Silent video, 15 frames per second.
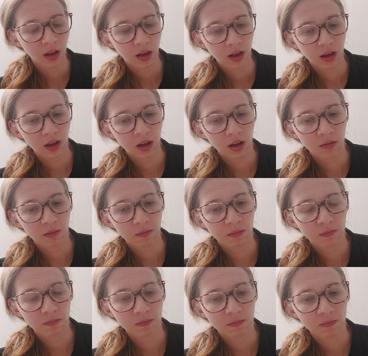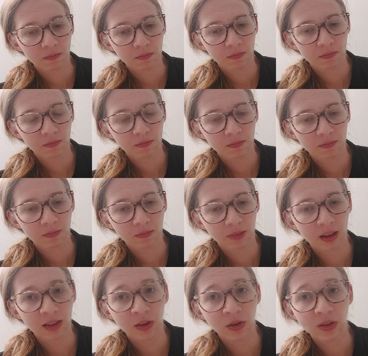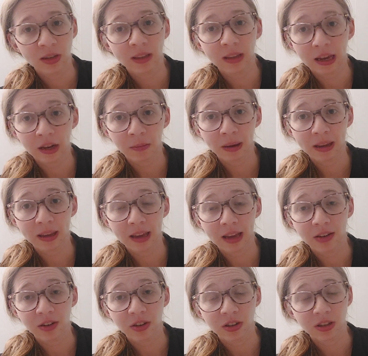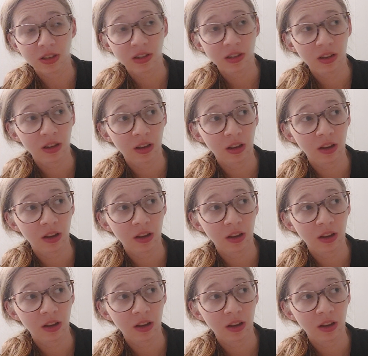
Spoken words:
And using the other medications